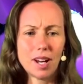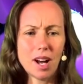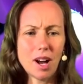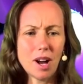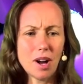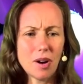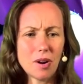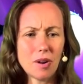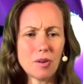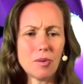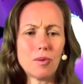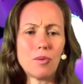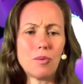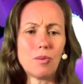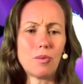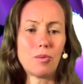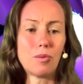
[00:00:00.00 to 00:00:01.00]
Oh.
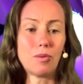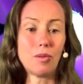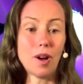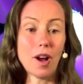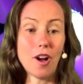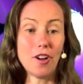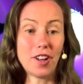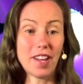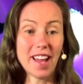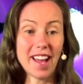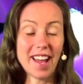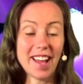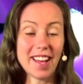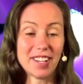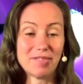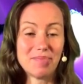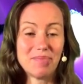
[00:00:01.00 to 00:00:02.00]

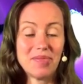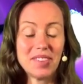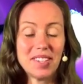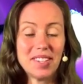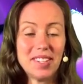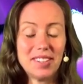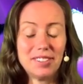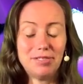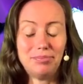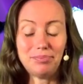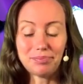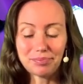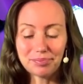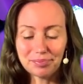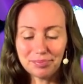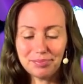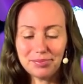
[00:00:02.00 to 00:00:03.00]
Okay.
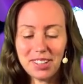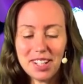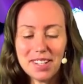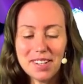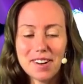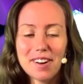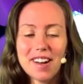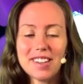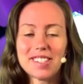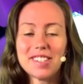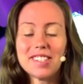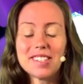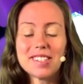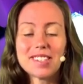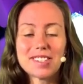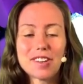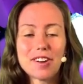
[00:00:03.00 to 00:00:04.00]
Alright, so
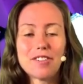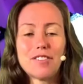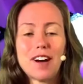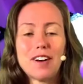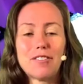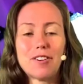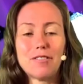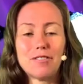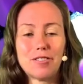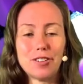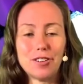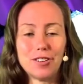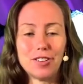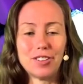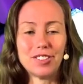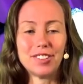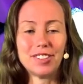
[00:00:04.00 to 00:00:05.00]
this is so far from
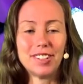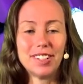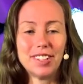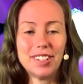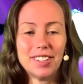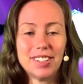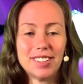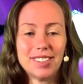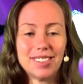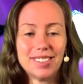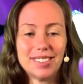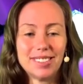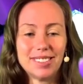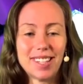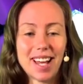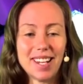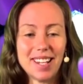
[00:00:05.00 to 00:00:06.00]
food
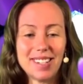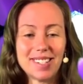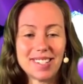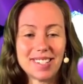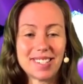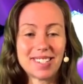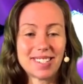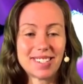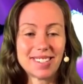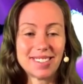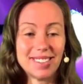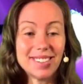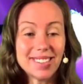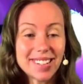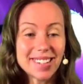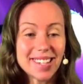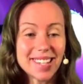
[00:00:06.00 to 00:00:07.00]
that it's just...
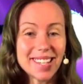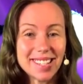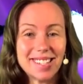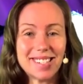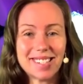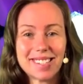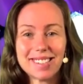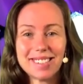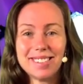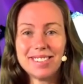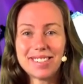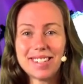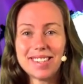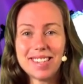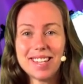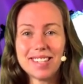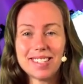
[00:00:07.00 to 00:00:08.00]
Look at this! Look
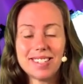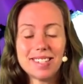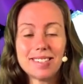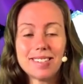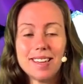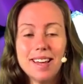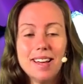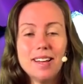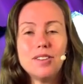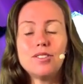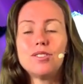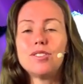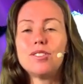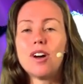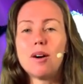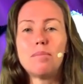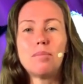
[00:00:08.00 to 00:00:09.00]
at this! This... Do
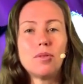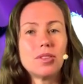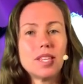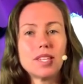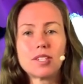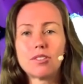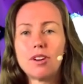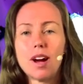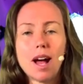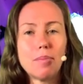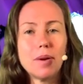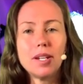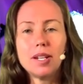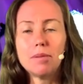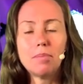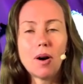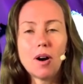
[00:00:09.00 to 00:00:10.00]
not put this crap
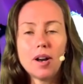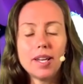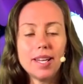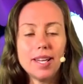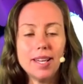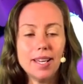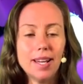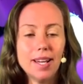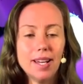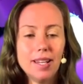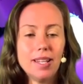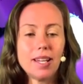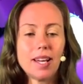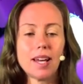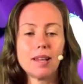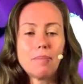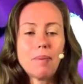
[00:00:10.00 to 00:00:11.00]
in your body. You're
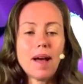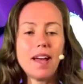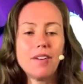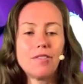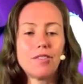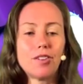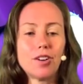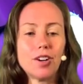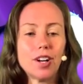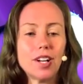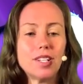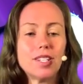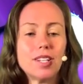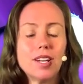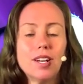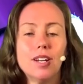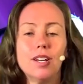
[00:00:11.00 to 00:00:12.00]
gonna pay for
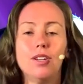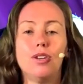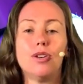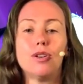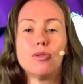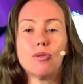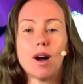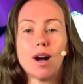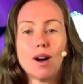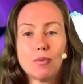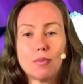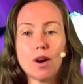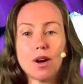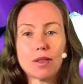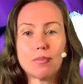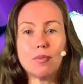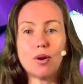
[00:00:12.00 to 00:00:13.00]
it. You are
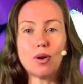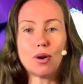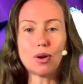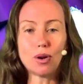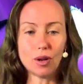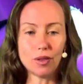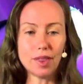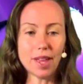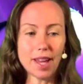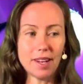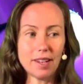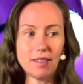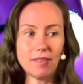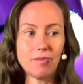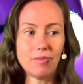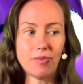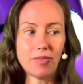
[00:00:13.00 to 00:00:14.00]
worth more
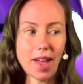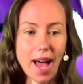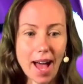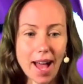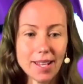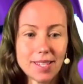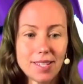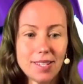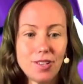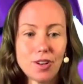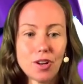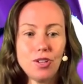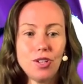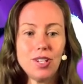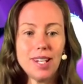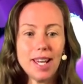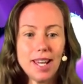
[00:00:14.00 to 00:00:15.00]
than that. You know,
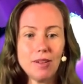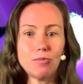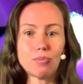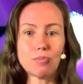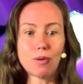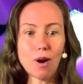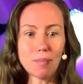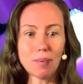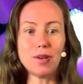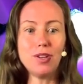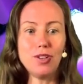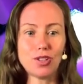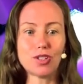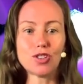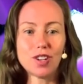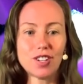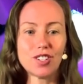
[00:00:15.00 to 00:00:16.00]
you need proper
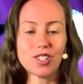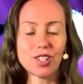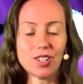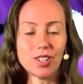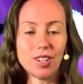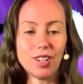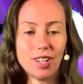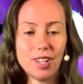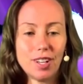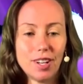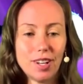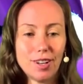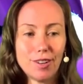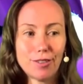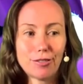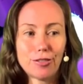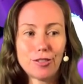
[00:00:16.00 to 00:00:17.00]
nutrition.
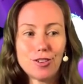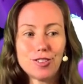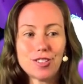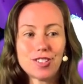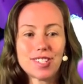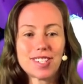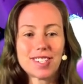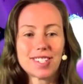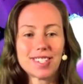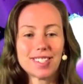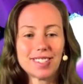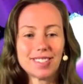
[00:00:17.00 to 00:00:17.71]
Fruits,